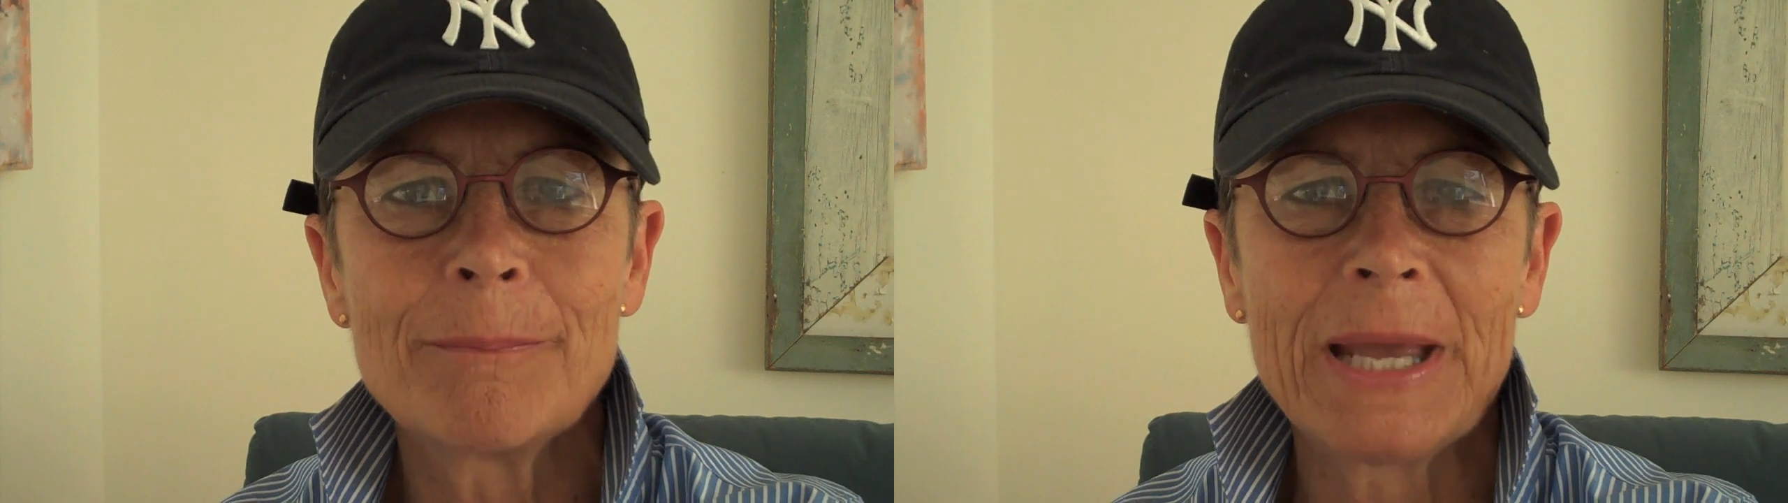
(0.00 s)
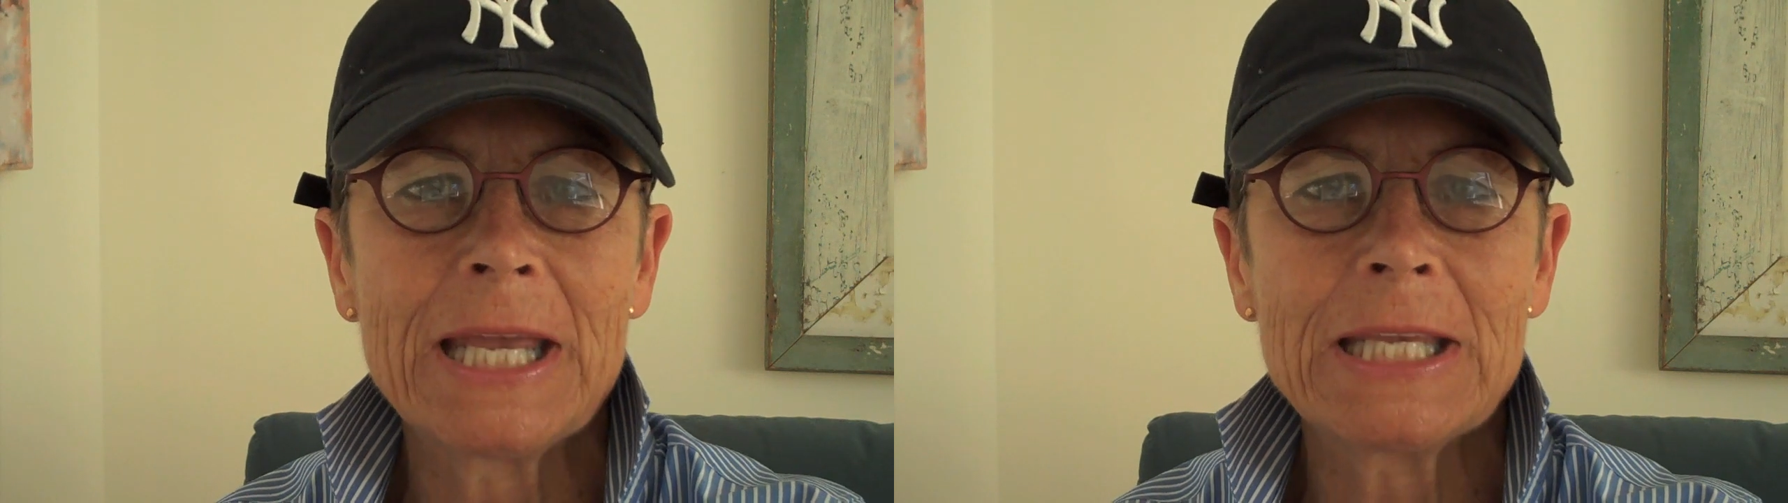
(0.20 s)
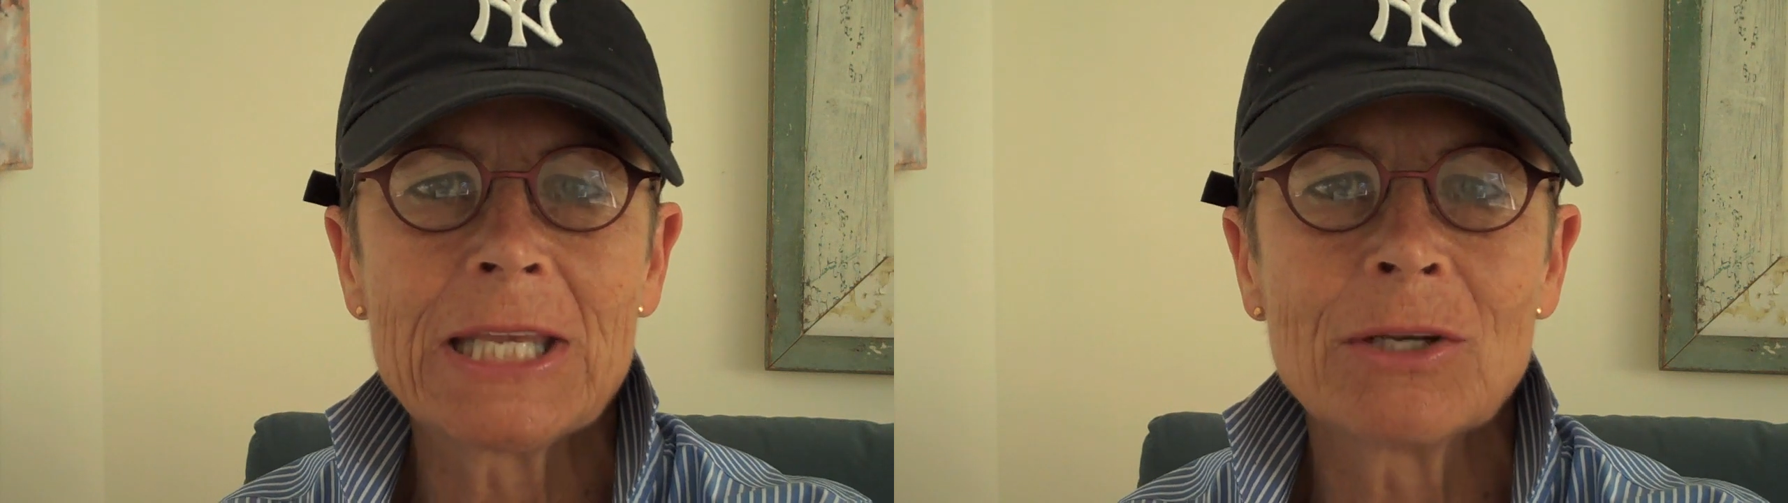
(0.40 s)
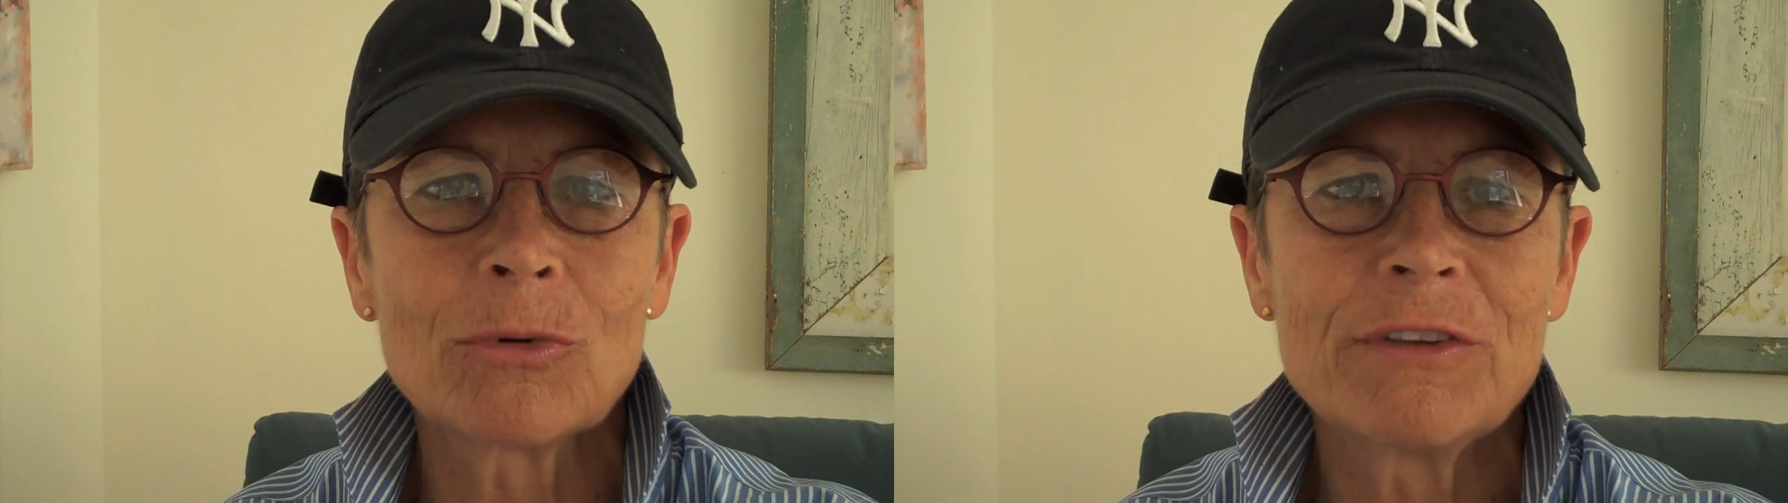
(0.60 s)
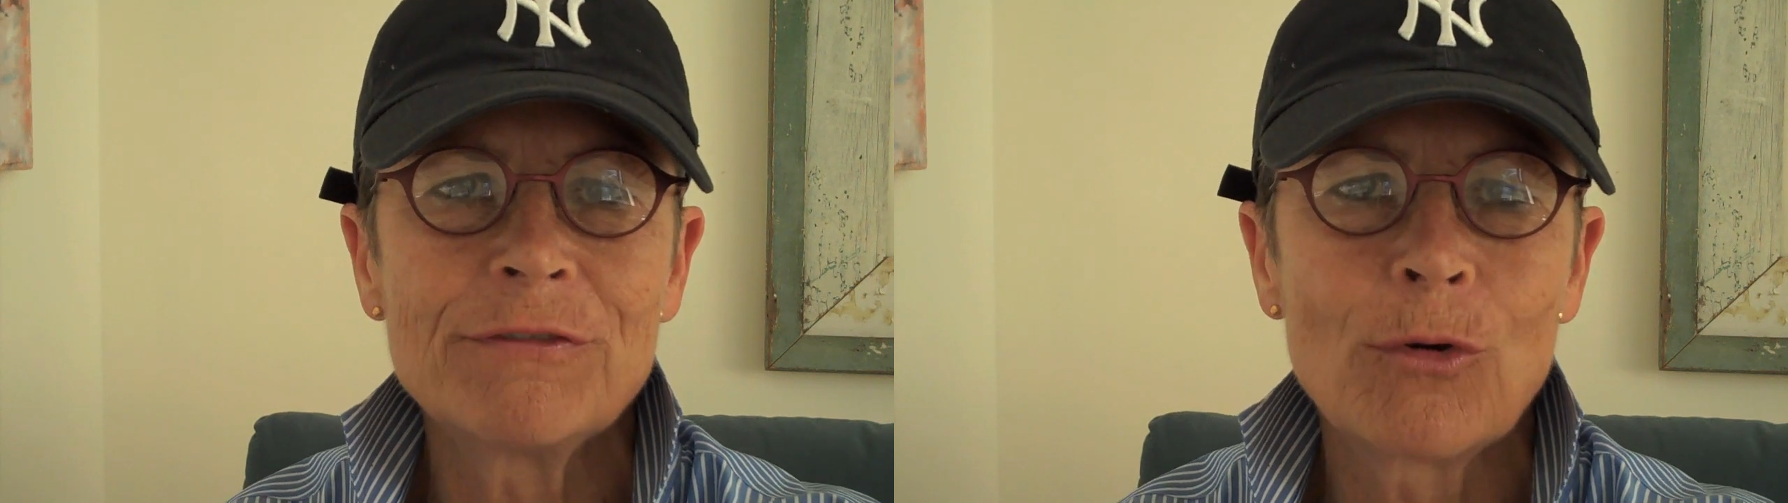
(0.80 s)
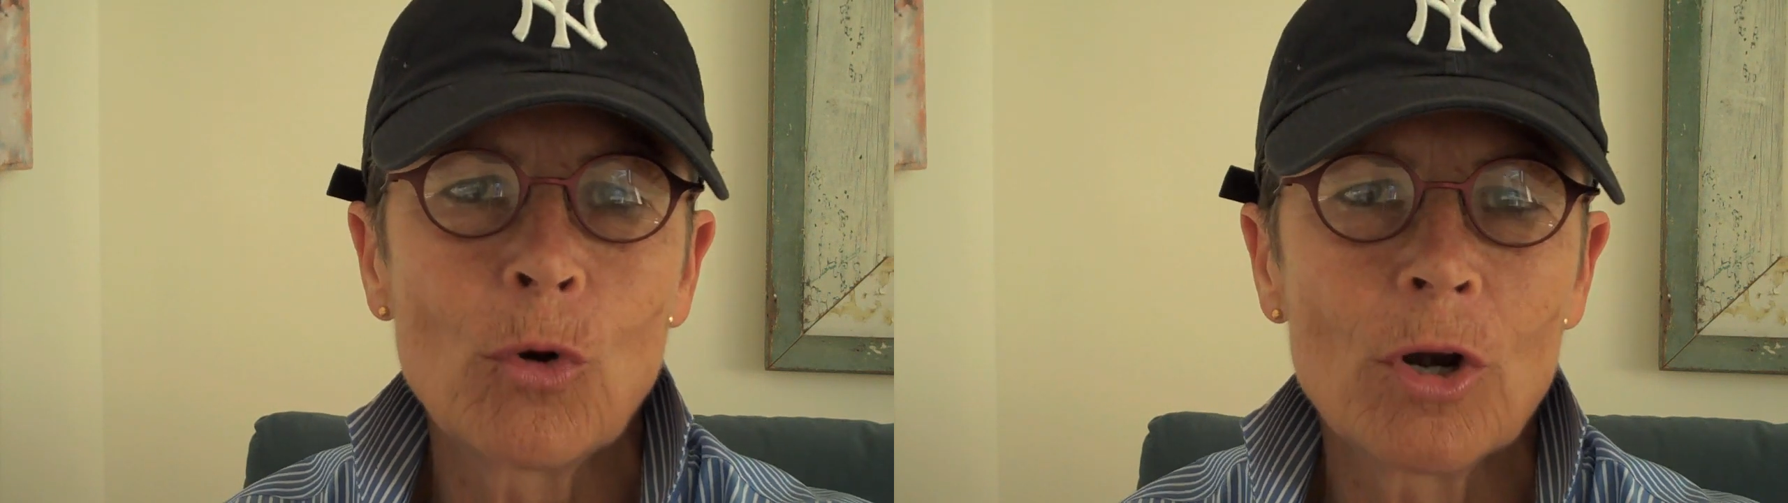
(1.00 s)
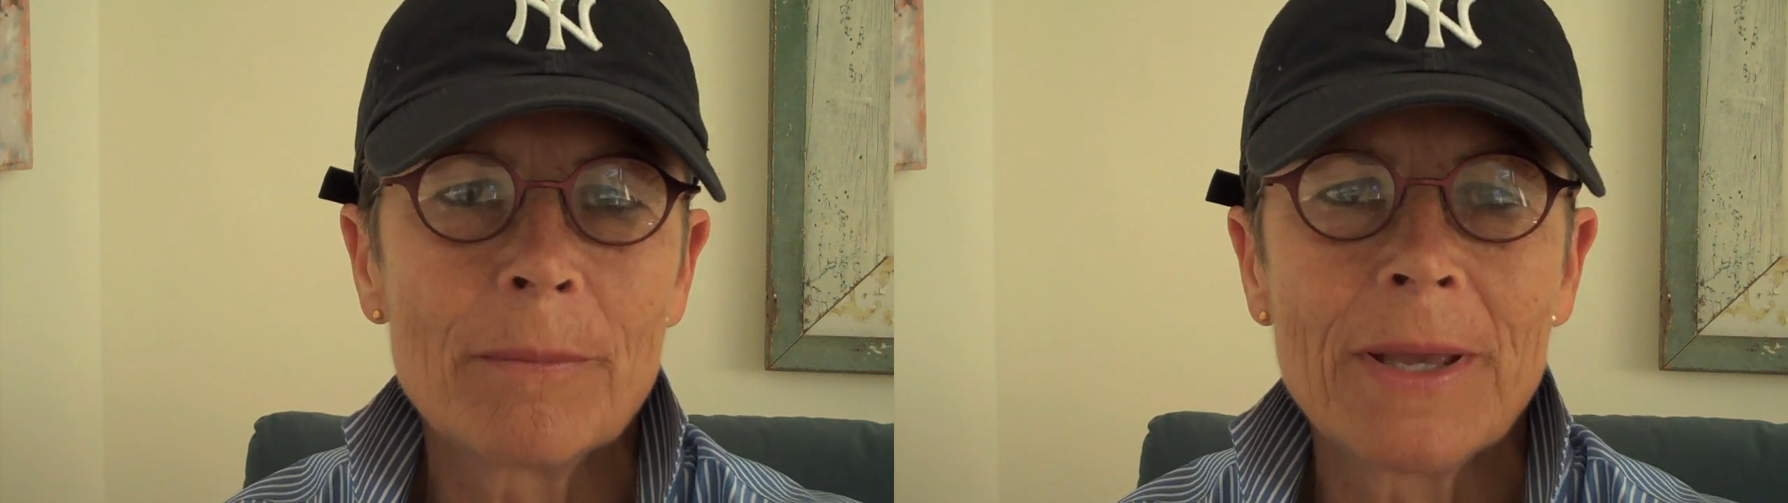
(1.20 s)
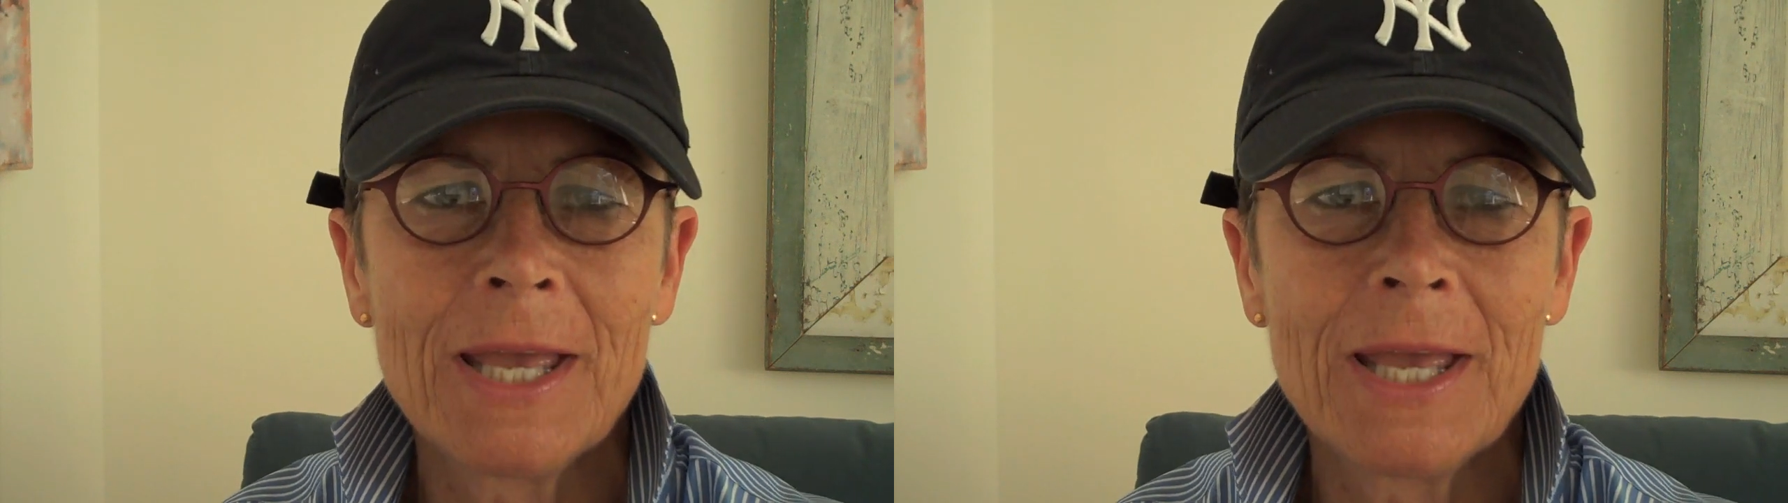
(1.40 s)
banking reform,